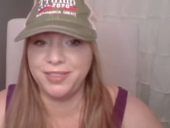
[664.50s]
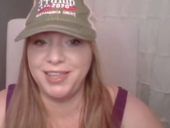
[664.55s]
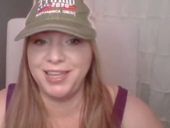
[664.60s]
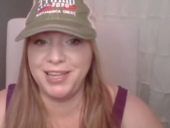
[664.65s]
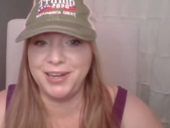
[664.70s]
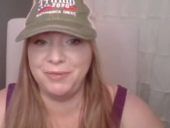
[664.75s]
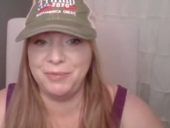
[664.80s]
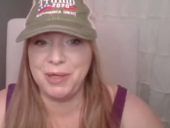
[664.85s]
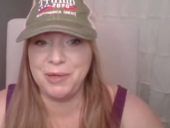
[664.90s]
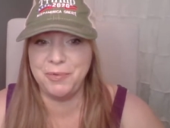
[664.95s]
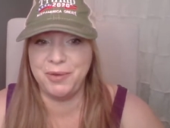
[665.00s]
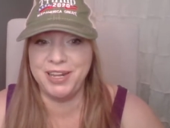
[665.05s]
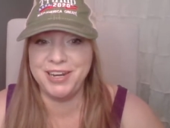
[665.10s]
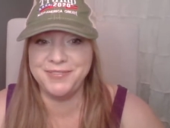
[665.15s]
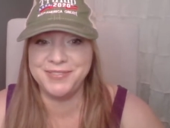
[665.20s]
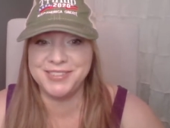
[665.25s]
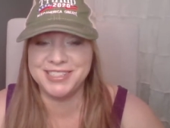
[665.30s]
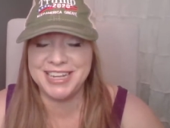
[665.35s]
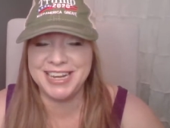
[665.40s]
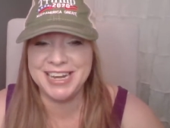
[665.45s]
then we would
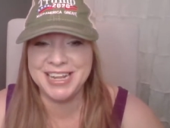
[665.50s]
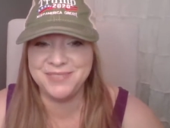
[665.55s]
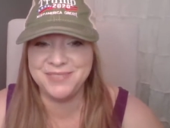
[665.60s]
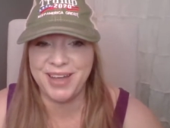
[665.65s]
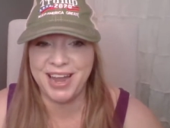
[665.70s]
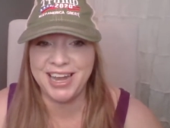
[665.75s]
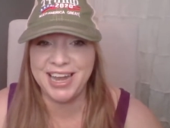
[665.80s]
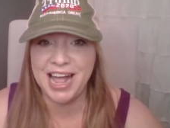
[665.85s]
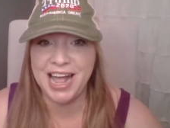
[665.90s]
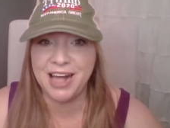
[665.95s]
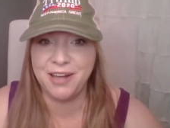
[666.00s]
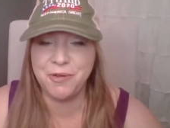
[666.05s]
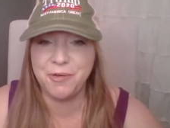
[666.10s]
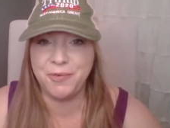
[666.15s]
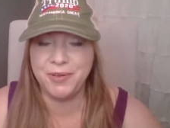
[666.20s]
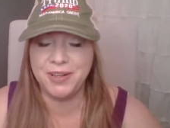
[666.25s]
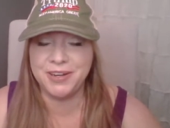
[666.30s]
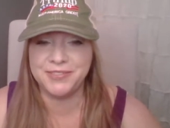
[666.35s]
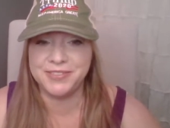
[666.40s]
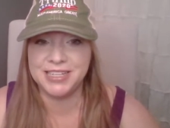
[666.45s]
have seen it by now. We
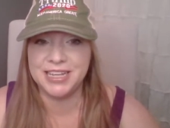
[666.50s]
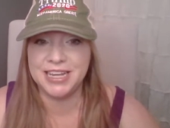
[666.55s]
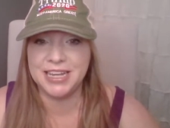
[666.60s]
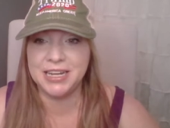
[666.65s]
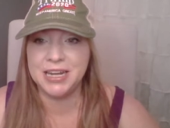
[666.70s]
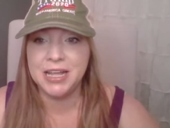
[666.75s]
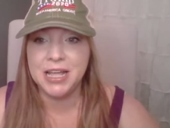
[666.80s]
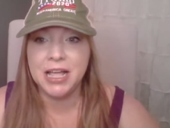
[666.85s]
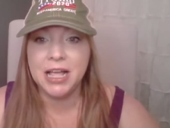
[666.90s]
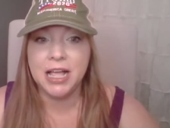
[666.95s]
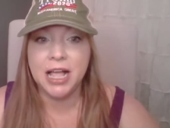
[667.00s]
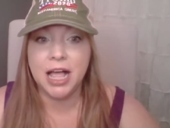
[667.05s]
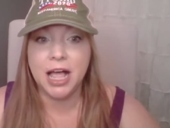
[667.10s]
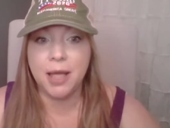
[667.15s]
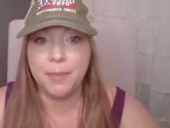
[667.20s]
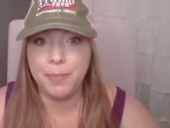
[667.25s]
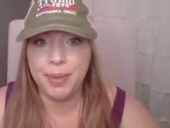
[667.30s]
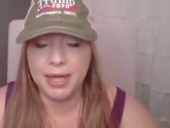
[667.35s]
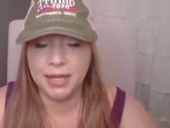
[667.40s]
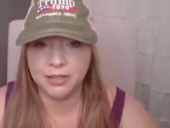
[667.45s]
would have seen
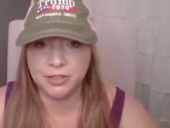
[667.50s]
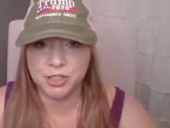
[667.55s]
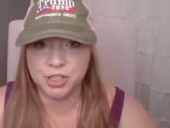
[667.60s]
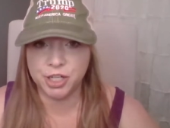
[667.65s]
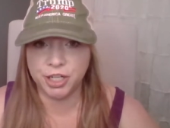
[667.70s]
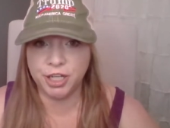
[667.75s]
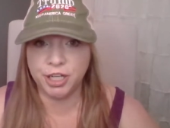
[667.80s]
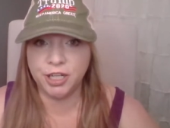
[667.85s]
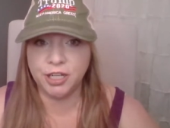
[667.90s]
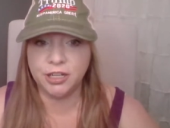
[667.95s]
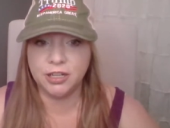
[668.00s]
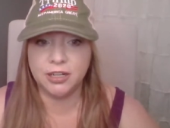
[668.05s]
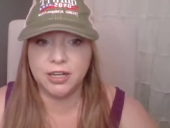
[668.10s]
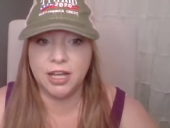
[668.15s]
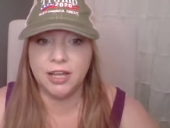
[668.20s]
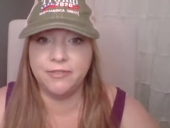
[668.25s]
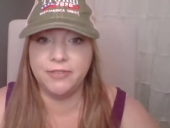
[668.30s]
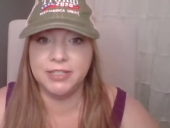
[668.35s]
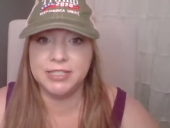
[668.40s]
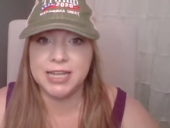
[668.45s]
a picture
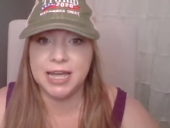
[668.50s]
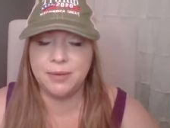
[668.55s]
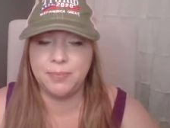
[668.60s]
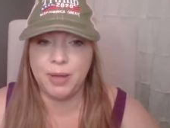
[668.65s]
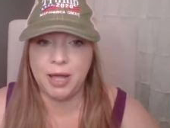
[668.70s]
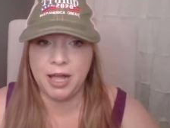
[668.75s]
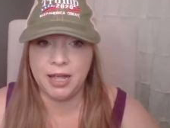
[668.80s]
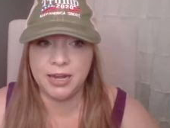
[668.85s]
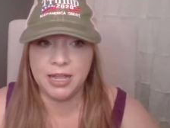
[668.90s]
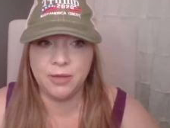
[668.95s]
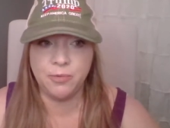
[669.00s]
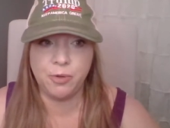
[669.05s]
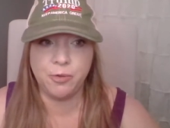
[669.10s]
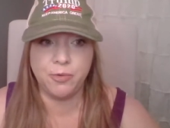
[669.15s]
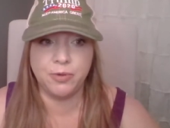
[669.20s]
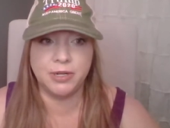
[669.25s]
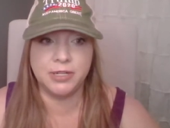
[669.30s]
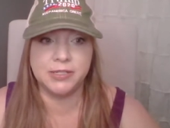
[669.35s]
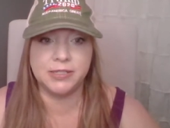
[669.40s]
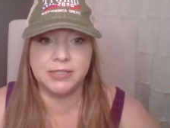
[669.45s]
of a dead body. We
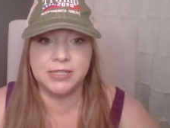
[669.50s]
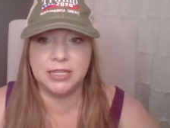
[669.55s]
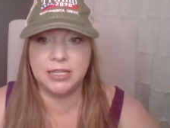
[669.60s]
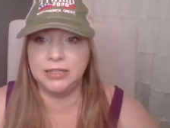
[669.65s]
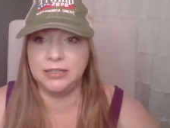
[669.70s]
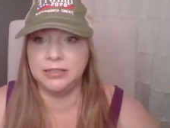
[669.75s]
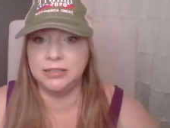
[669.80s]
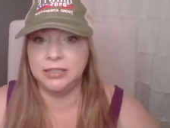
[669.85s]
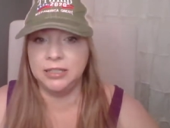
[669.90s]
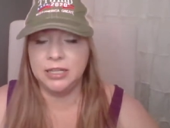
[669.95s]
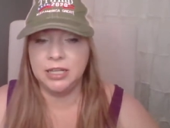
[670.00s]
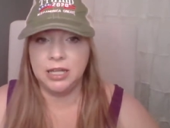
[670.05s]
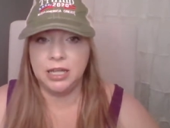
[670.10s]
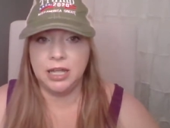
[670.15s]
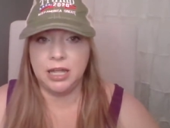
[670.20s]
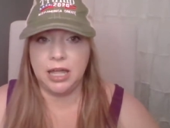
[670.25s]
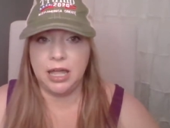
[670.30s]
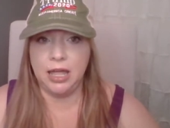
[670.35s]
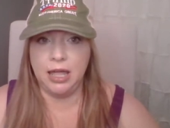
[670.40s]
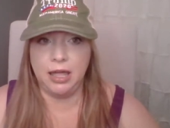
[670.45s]
would have seen
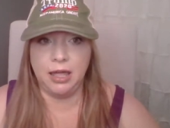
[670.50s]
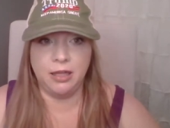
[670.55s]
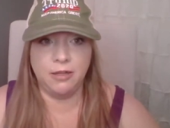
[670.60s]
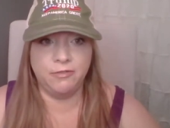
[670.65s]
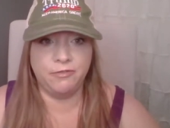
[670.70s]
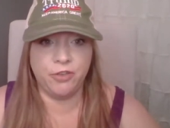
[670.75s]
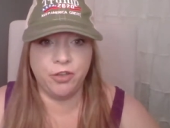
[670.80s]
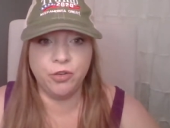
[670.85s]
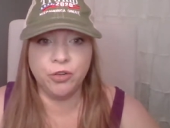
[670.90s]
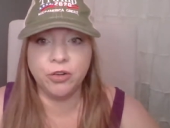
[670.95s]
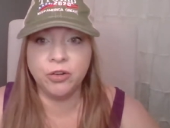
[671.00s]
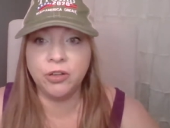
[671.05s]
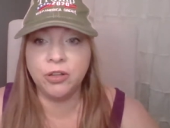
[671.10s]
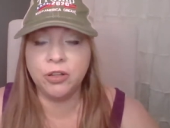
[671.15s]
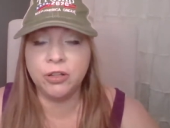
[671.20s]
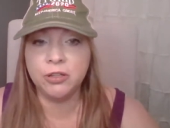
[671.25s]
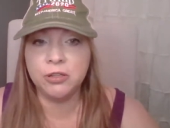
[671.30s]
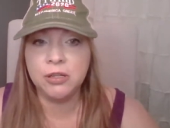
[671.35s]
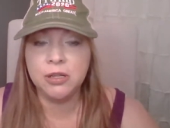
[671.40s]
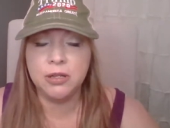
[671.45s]
a
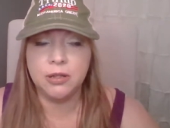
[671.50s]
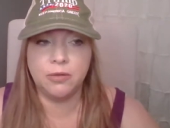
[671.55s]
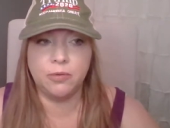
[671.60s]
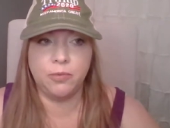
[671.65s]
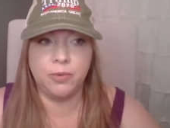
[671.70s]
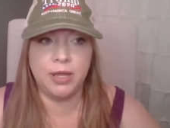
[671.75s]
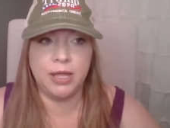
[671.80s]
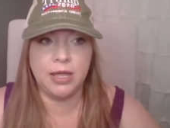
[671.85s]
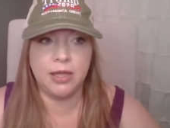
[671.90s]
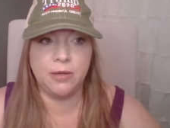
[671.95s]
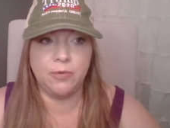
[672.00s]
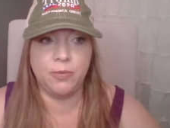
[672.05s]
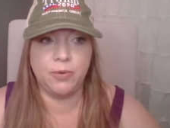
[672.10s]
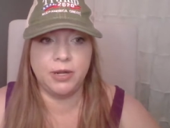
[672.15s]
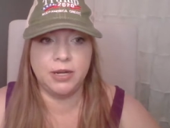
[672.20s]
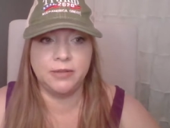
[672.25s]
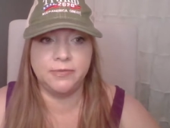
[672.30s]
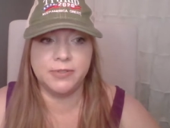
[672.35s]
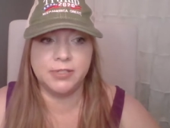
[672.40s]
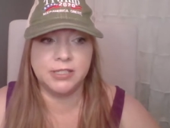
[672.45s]
funeral. We
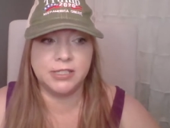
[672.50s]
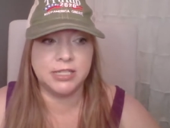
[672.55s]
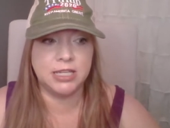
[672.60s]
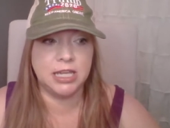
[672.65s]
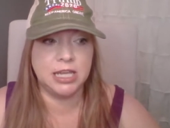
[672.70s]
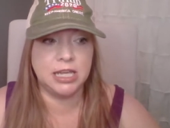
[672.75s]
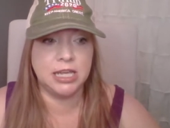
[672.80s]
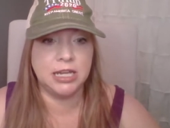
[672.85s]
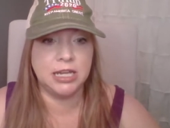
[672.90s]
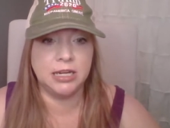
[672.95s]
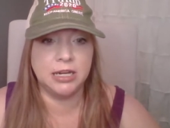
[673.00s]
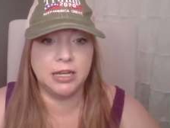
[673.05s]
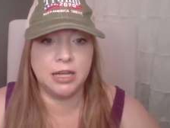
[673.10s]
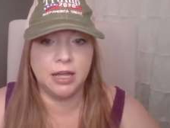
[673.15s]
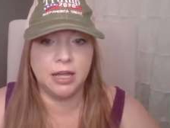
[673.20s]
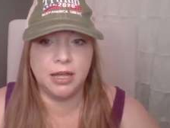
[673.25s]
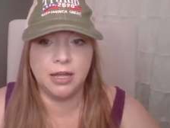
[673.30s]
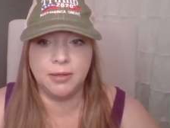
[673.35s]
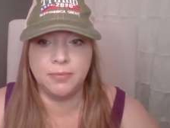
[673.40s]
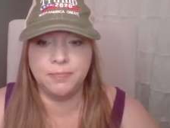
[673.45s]
would have seen,
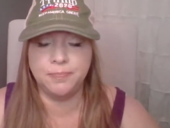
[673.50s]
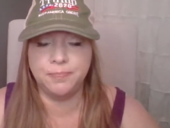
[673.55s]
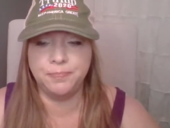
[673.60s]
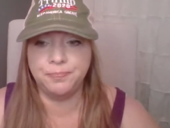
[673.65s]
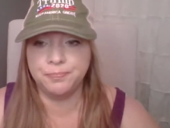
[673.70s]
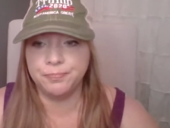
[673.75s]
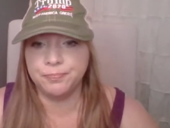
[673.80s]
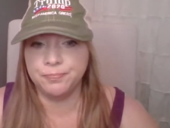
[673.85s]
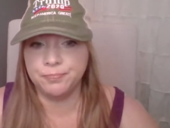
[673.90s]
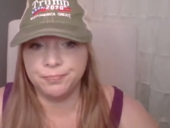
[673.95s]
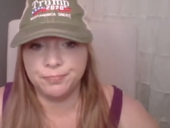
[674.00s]
um,